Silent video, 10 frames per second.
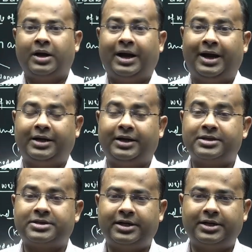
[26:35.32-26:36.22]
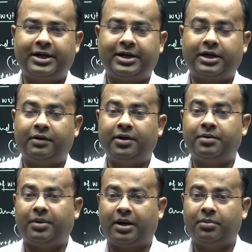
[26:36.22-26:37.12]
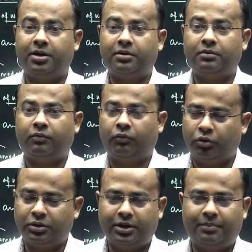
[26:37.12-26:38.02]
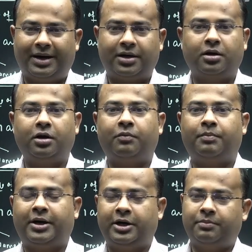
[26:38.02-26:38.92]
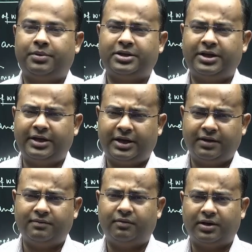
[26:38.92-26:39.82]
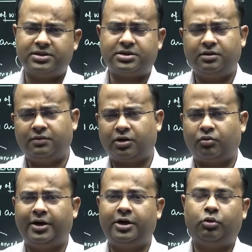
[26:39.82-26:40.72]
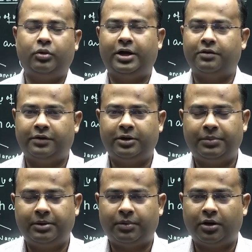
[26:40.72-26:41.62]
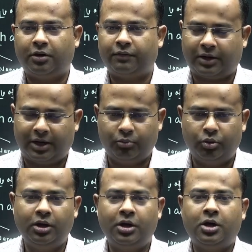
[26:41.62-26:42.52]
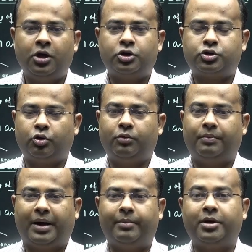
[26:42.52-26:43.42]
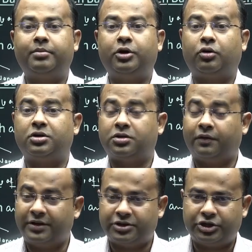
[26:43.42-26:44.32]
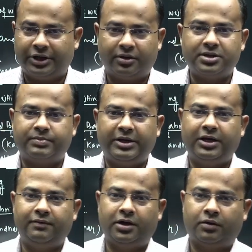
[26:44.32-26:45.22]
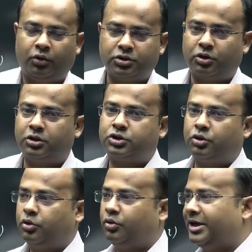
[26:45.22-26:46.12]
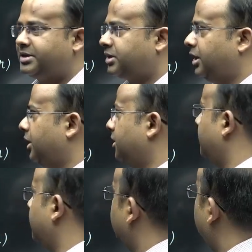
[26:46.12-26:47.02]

And it is said that when Babur won the battle of Panipat, he gave one silver coin to every people of Kabul. So Babur, because of his generous behavior, was also known as Qalandar.